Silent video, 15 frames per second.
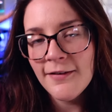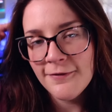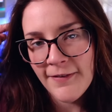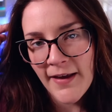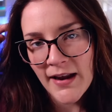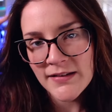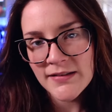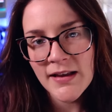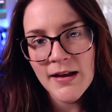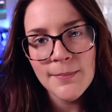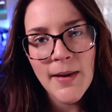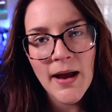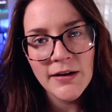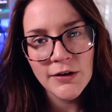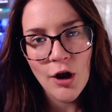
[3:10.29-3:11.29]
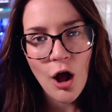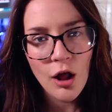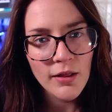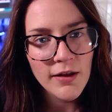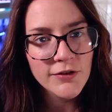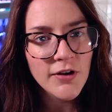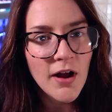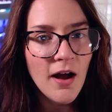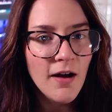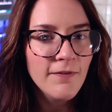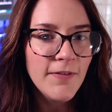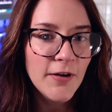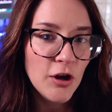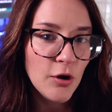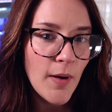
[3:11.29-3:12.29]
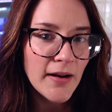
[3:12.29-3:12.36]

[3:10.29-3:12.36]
advancing my knowledge of video